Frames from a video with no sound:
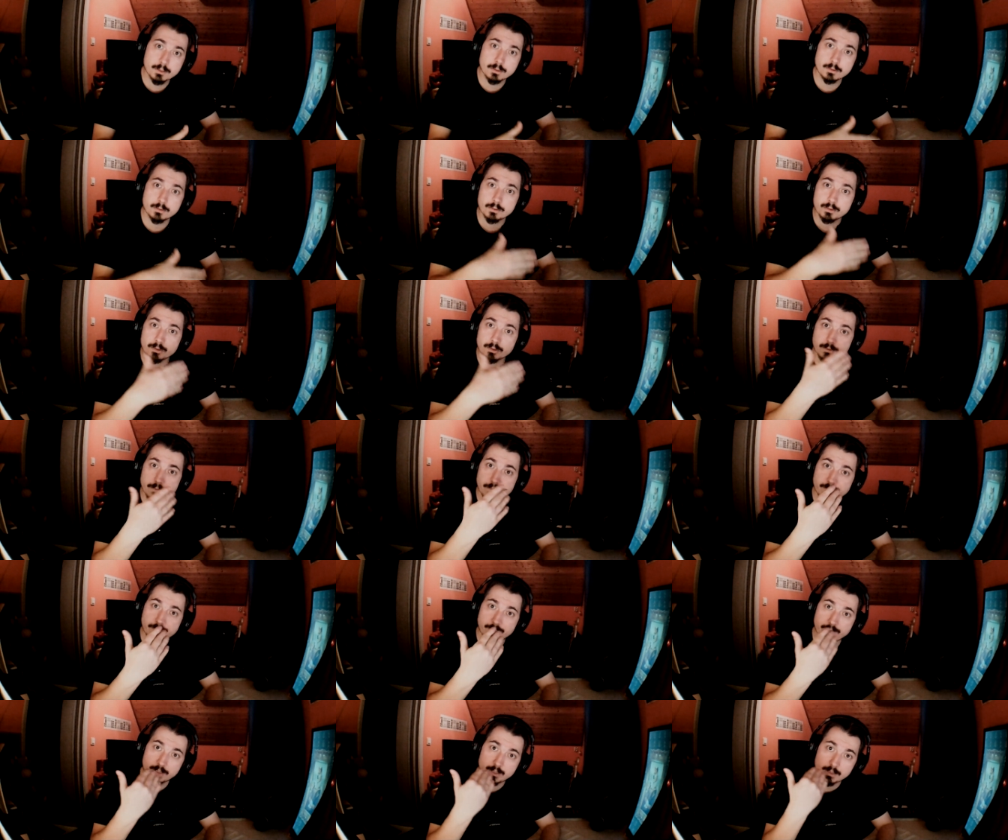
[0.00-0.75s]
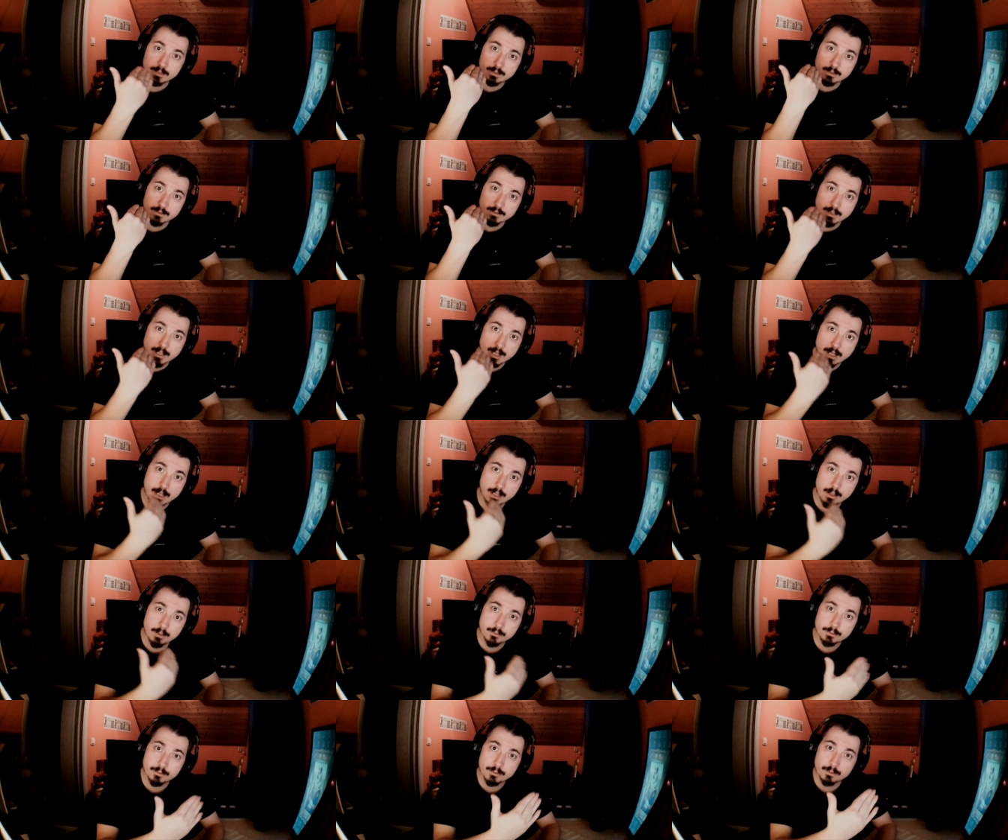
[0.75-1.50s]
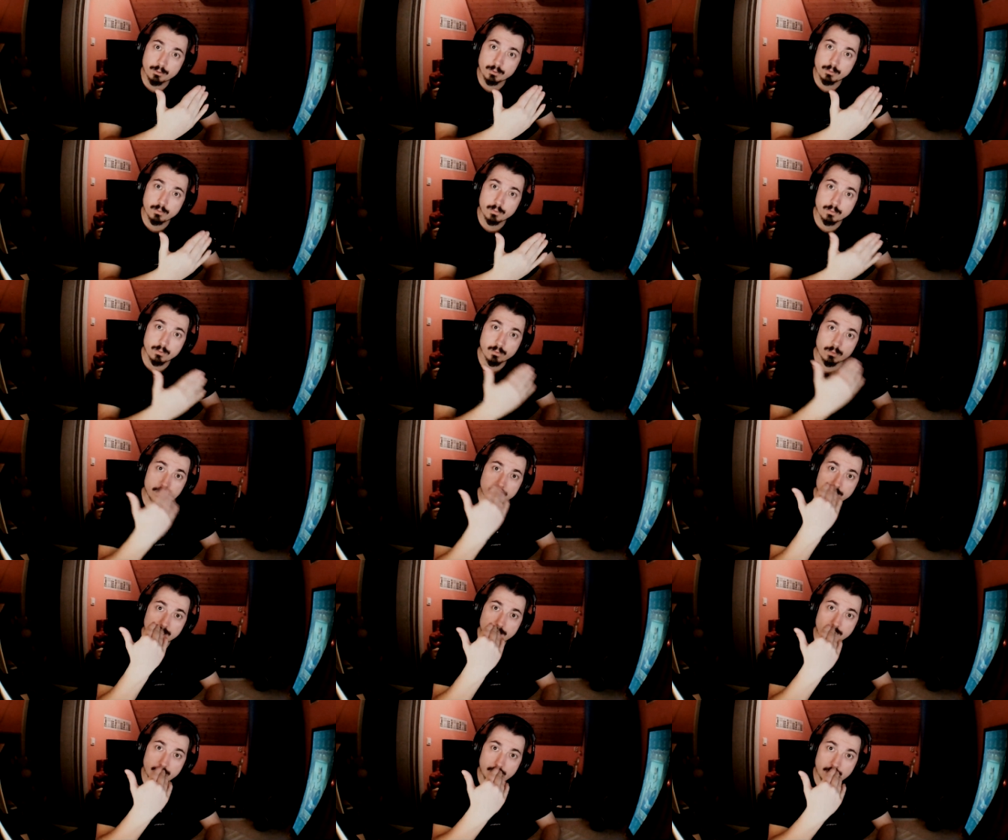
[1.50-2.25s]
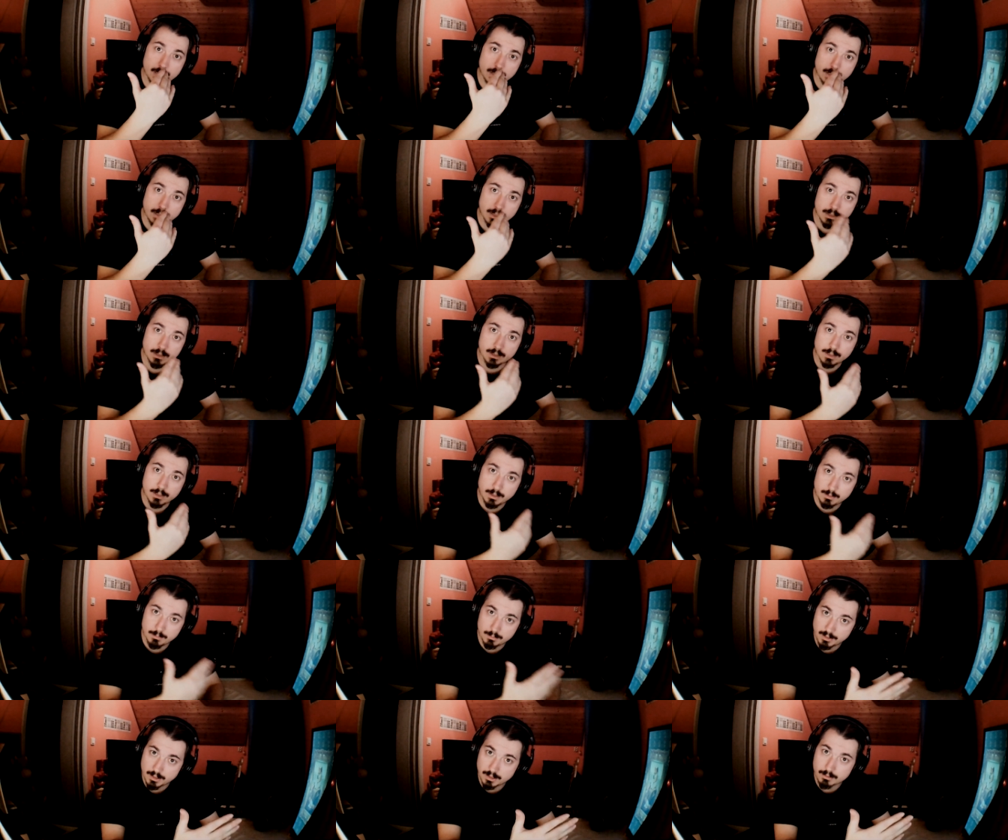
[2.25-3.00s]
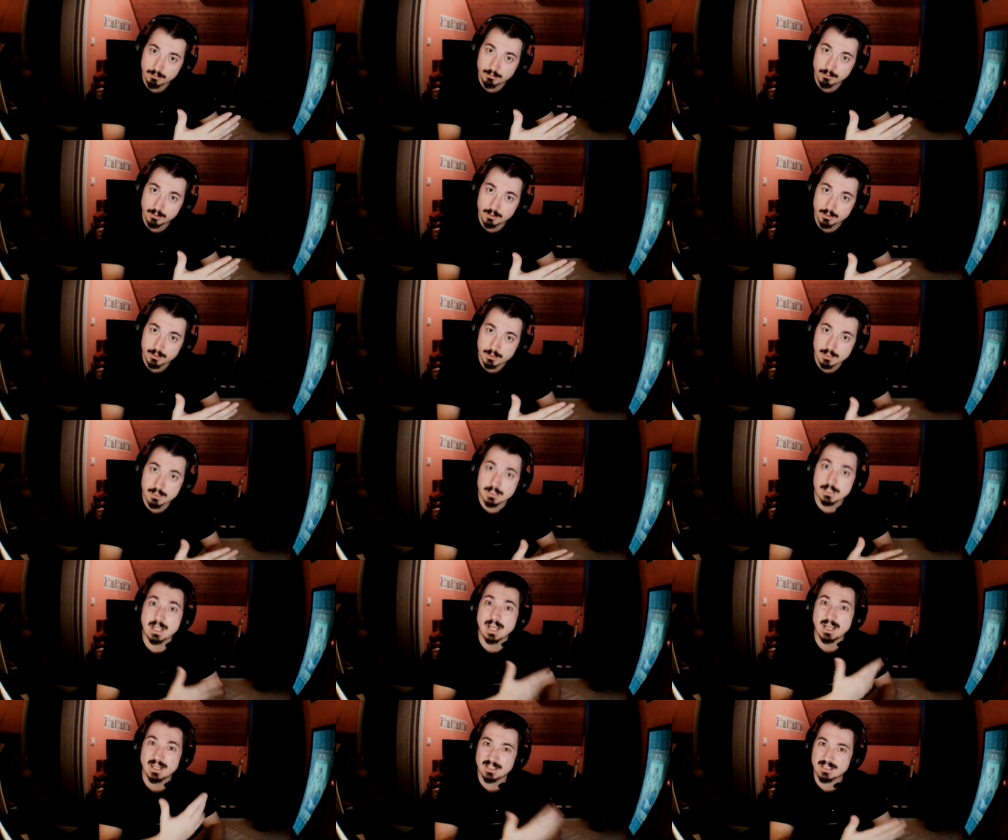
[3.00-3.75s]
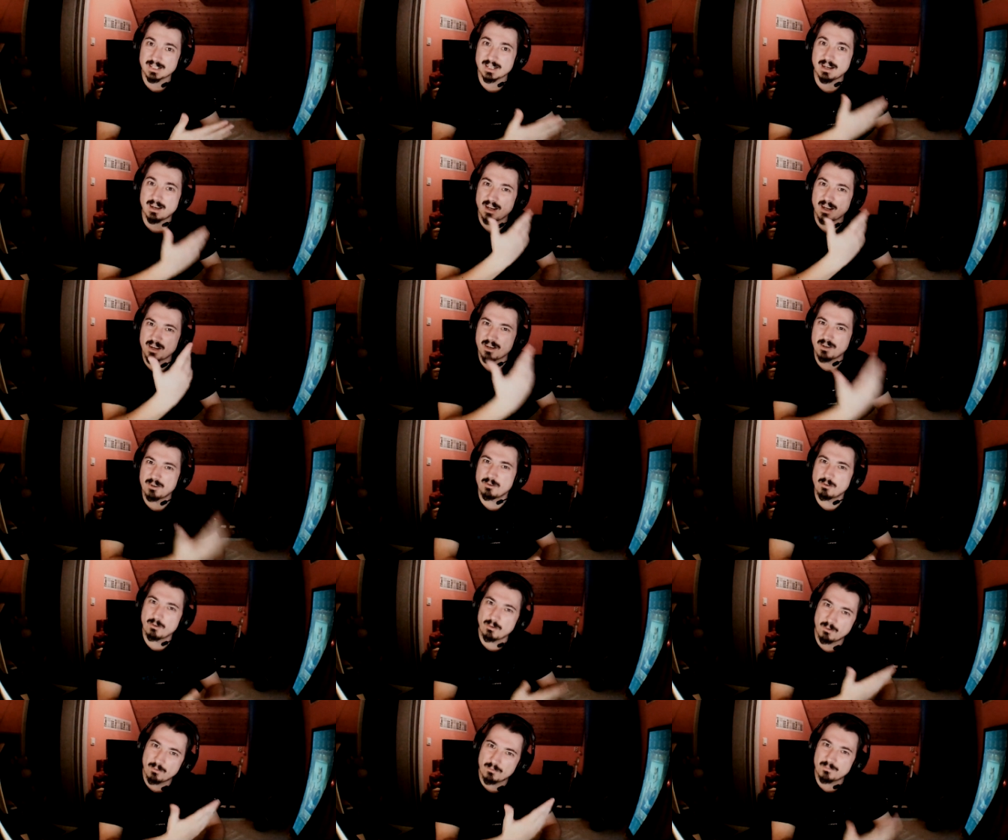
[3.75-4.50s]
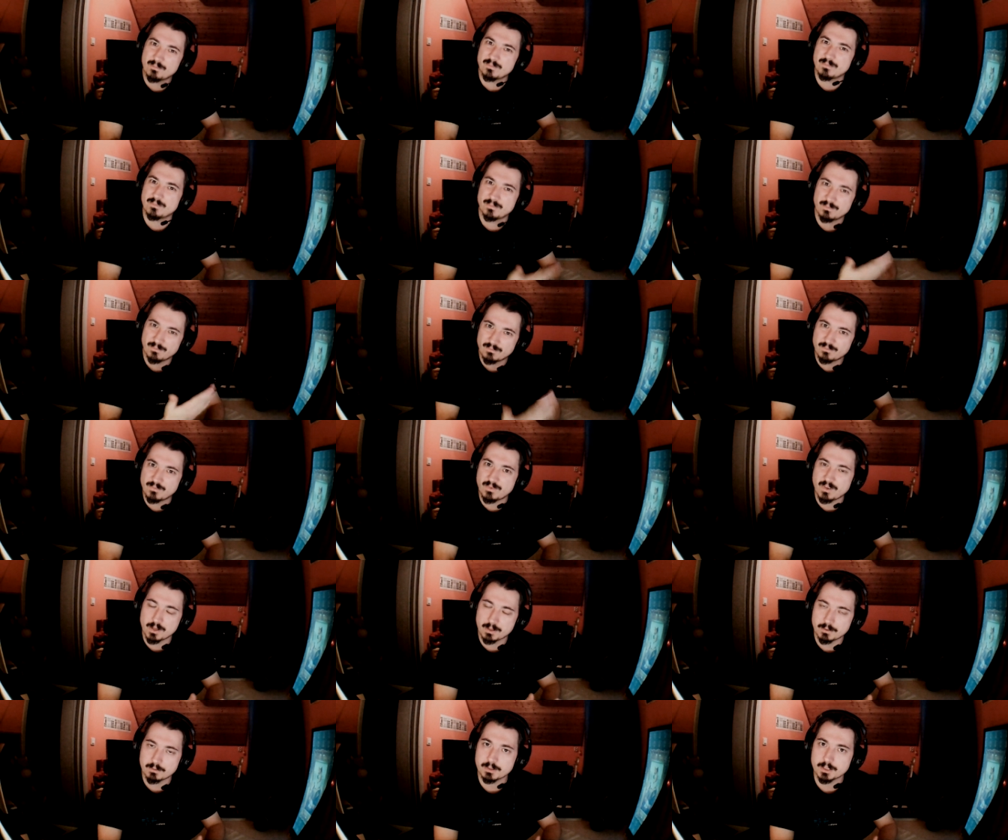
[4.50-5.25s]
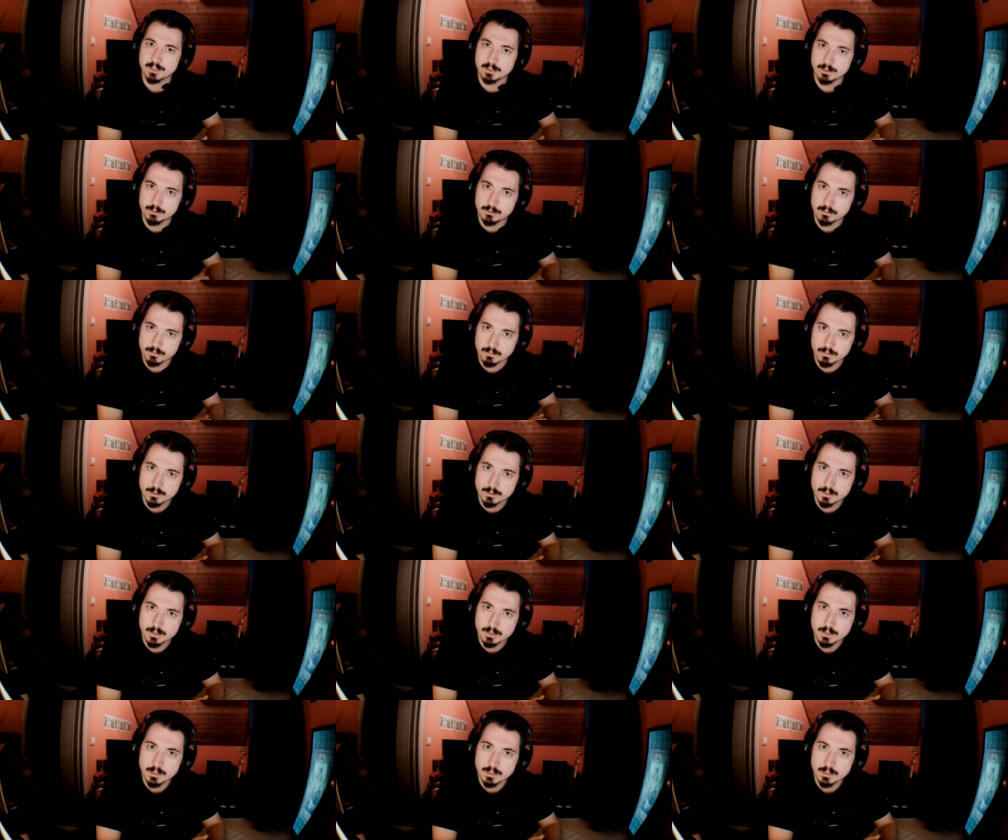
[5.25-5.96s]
you should filter out all the immigrants that are not very good,